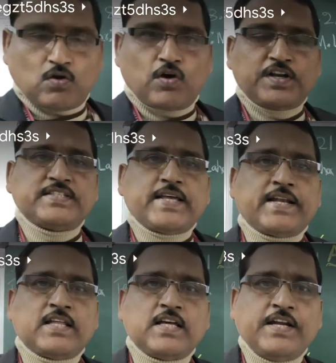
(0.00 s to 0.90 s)
What is the
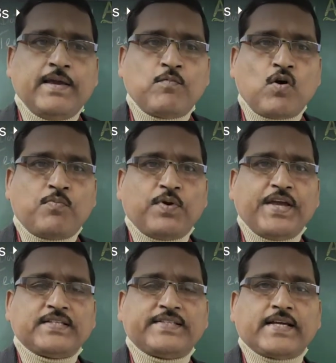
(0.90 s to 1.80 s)
another name of
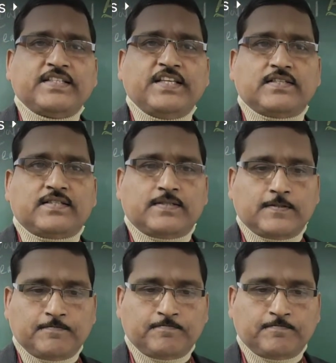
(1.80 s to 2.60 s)
x axis?